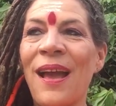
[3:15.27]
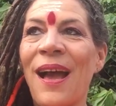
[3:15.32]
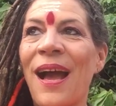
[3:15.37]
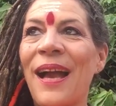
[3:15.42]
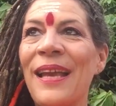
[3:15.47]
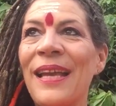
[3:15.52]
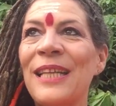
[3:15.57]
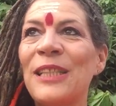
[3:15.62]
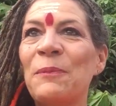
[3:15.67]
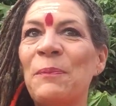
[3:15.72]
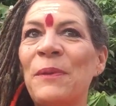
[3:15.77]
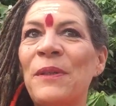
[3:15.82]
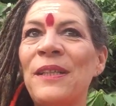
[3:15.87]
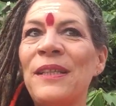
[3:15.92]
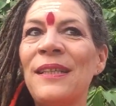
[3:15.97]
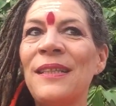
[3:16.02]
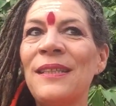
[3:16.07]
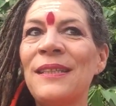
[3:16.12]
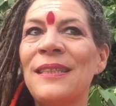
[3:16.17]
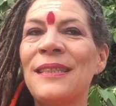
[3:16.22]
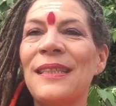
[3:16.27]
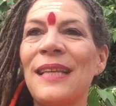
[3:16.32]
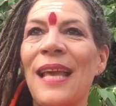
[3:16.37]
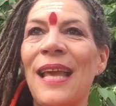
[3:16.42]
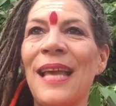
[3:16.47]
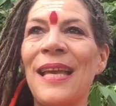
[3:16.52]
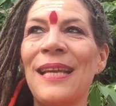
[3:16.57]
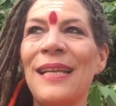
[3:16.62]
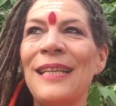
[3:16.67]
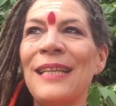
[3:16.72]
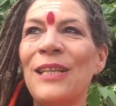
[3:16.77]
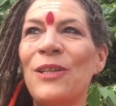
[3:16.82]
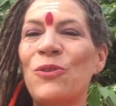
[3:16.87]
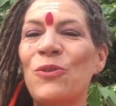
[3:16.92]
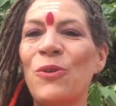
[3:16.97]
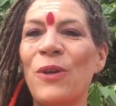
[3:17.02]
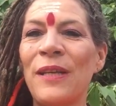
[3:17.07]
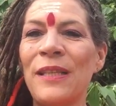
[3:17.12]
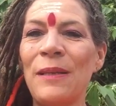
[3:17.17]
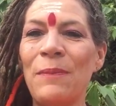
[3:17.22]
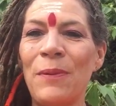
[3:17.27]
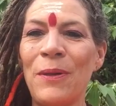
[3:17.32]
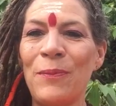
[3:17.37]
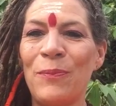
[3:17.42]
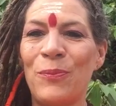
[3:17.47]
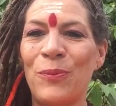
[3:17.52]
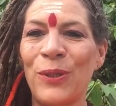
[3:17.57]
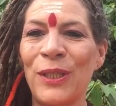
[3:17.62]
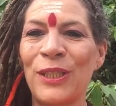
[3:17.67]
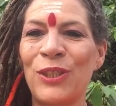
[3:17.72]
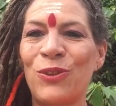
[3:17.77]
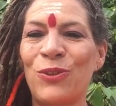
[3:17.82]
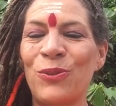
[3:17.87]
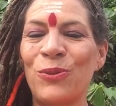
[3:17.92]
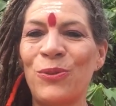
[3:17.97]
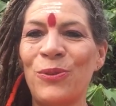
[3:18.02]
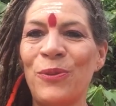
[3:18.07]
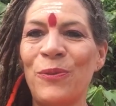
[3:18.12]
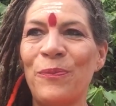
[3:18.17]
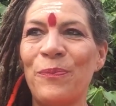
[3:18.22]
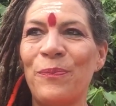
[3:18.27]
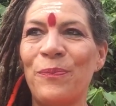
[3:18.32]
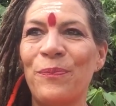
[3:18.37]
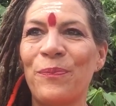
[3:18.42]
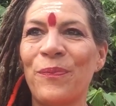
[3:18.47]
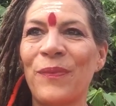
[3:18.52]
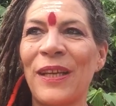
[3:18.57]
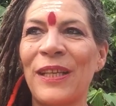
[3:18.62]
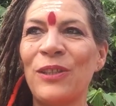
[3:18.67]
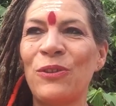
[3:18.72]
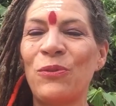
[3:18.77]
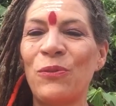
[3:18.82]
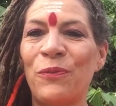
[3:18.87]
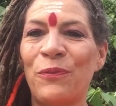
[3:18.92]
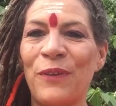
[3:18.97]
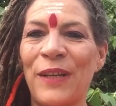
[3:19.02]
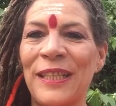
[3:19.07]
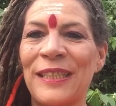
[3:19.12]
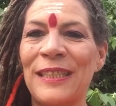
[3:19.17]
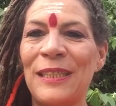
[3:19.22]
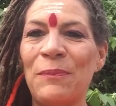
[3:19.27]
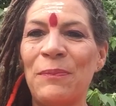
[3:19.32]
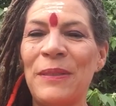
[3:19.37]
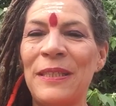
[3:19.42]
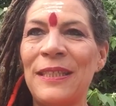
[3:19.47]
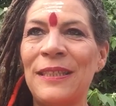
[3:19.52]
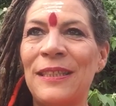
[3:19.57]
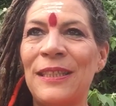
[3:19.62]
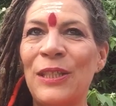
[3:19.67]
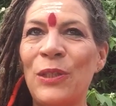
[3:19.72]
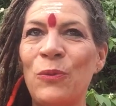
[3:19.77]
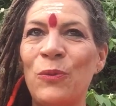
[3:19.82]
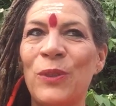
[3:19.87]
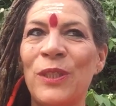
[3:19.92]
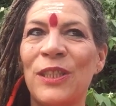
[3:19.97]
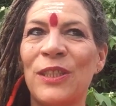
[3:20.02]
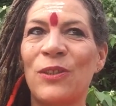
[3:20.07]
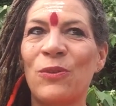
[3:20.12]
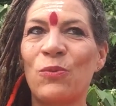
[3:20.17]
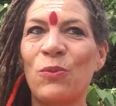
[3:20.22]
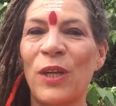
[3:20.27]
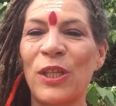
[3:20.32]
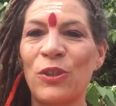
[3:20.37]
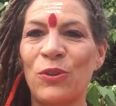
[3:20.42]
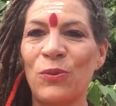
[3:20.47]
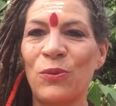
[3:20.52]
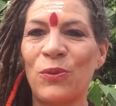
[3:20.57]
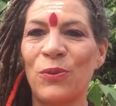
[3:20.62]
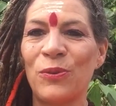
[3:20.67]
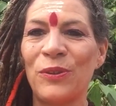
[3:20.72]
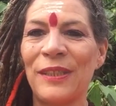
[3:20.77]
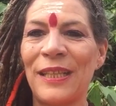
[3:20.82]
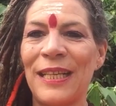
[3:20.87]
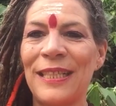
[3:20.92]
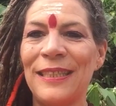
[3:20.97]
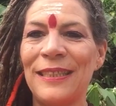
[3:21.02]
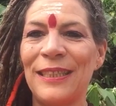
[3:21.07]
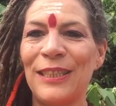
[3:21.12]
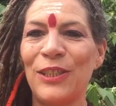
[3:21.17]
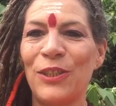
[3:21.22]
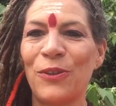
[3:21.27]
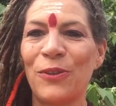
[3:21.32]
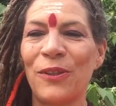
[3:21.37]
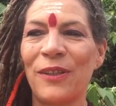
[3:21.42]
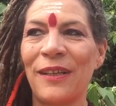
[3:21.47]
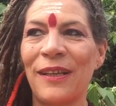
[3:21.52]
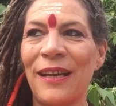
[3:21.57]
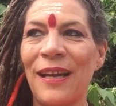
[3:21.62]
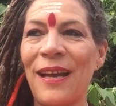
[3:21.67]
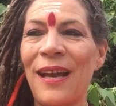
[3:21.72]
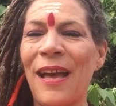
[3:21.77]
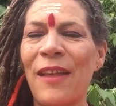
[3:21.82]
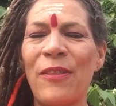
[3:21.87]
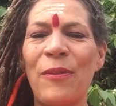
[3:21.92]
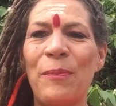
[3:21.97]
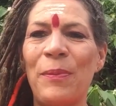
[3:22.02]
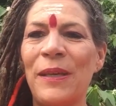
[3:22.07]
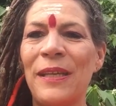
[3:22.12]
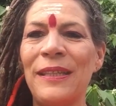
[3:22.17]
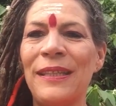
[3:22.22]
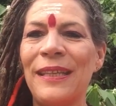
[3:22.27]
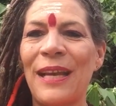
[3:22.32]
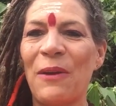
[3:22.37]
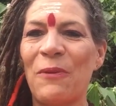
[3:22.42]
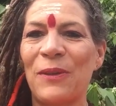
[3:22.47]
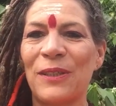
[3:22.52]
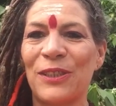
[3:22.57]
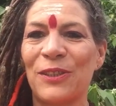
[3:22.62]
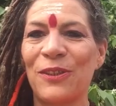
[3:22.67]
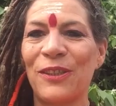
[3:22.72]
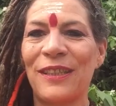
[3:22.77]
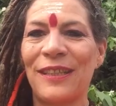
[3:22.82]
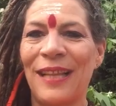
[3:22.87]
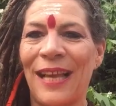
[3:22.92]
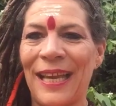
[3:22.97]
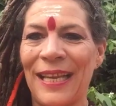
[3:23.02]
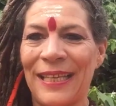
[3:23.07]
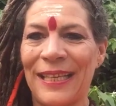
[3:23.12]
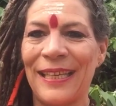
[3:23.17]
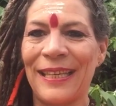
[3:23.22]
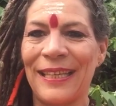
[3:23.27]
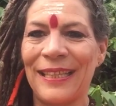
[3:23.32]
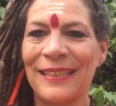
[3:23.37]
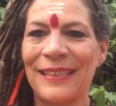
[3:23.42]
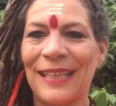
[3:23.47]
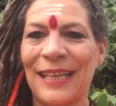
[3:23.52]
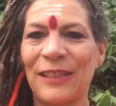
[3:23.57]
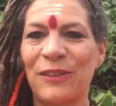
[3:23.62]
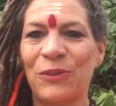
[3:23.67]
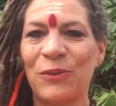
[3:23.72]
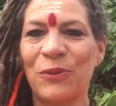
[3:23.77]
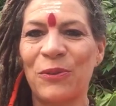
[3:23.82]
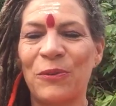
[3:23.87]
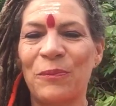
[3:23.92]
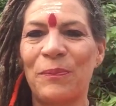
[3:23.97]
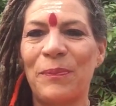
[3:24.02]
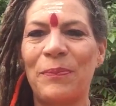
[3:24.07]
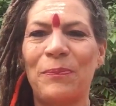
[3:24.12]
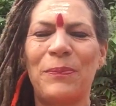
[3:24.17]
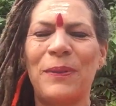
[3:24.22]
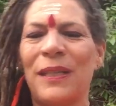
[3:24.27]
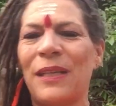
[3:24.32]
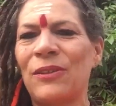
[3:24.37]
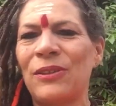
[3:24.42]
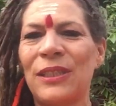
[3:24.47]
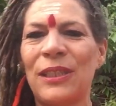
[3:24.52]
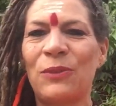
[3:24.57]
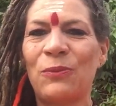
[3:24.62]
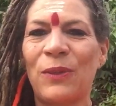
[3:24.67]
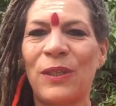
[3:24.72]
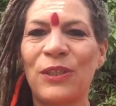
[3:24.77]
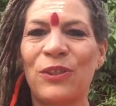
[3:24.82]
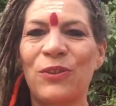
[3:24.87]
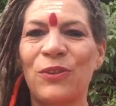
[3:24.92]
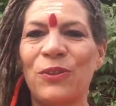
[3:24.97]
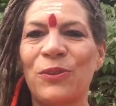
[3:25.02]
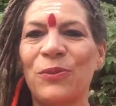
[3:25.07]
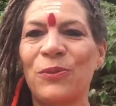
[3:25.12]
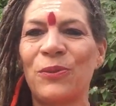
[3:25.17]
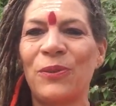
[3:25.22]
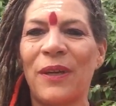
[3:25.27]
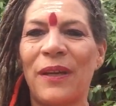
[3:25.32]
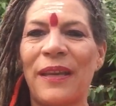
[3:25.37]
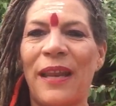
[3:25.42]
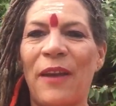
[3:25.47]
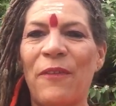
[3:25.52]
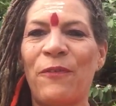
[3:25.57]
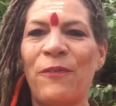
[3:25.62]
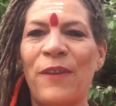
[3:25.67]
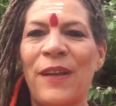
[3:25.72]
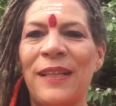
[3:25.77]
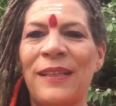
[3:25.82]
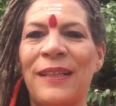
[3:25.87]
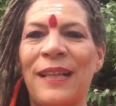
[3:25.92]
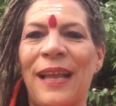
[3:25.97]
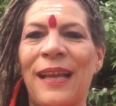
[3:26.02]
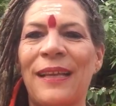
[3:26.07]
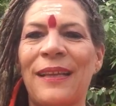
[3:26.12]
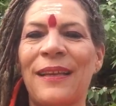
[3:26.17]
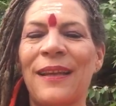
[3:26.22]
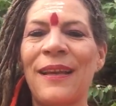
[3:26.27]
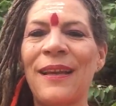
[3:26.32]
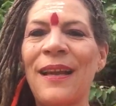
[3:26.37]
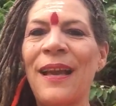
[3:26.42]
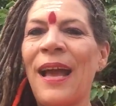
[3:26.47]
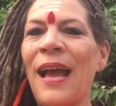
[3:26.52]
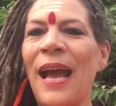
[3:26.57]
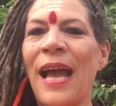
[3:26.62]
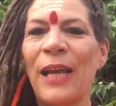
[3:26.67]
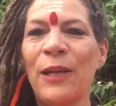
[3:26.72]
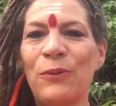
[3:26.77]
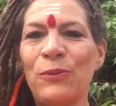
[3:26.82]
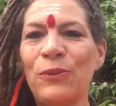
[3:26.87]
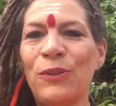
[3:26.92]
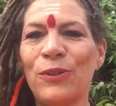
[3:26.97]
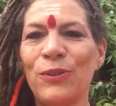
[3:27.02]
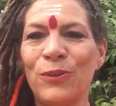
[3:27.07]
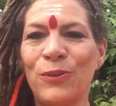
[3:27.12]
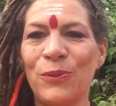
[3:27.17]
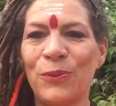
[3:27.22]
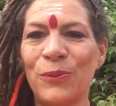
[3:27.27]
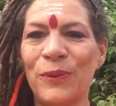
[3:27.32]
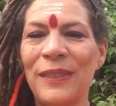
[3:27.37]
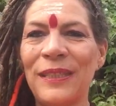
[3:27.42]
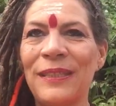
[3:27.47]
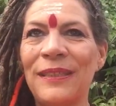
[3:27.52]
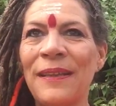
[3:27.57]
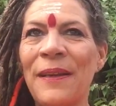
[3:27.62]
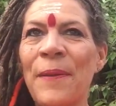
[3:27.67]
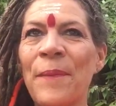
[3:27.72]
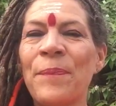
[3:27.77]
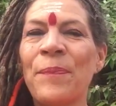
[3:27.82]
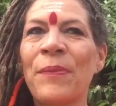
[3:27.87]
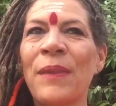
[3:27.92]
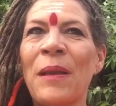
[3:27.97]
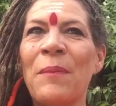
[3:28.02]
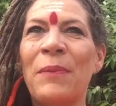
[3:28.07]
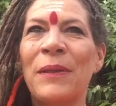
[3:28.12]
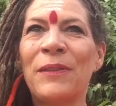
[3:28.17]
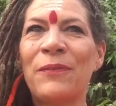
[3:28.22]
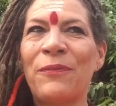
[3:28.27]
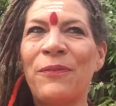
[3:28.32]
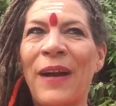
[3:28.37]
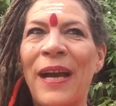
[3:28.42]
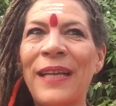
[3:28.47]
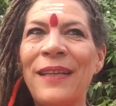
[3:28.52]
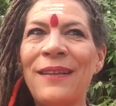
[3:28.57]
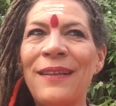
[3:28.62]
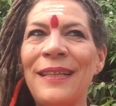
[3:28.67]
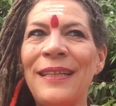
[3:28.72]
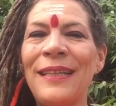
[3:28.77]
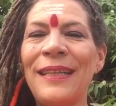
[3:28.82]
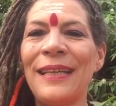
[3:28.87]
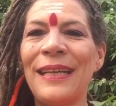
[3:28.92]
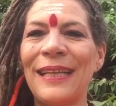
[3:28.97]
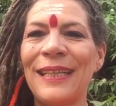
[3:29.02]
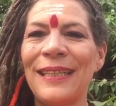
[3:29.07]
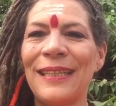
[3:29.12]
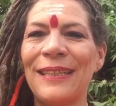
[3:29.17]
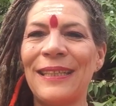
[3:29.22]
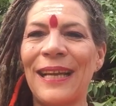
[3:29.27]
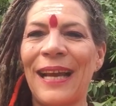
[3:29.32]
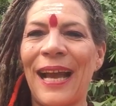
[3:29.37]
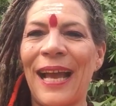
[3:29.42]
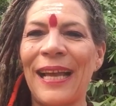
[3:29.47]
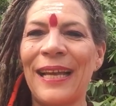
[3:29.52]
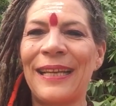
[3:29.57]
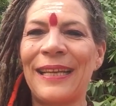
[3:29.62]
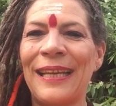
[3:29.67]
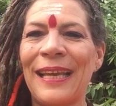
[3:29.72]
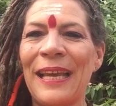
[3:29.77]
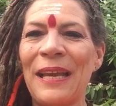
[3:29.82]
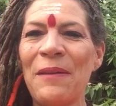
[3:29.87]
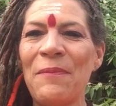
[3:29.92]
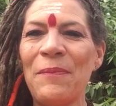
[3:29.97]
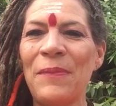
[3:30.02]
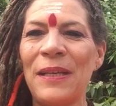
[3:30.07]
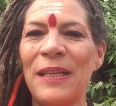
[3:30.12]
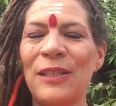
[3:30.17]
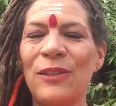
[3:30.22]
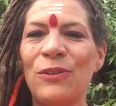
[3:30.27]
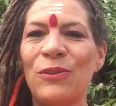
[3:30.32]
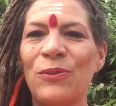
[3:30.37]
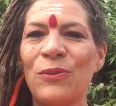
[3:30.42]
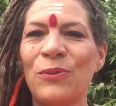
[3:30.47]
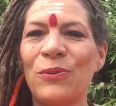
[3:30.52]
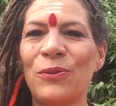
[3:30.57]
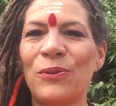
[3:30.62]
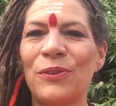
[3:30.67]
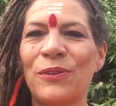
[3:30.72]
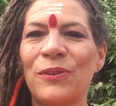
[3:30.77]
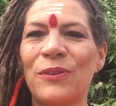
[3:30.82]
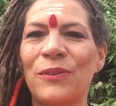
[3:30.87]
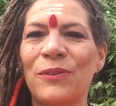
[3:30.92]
I experienced an incredible breakthrough into flexibility with Raju Kundalini yoga. At the beginning I was not liking it at all because it was new and I felt like I couldn't do it. But finally I came into